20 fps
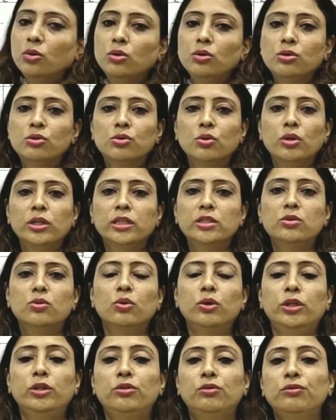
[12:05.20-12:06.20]
also is
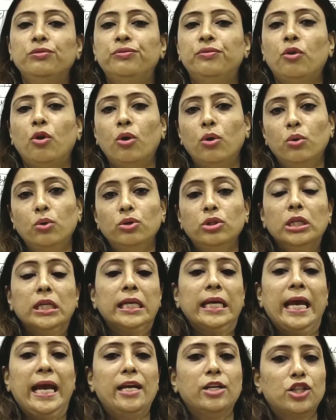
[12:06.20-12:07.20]
going to follow
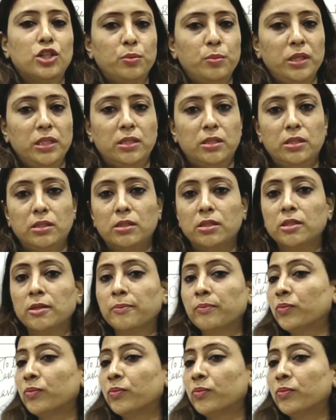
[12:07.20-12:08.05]
the cash basis.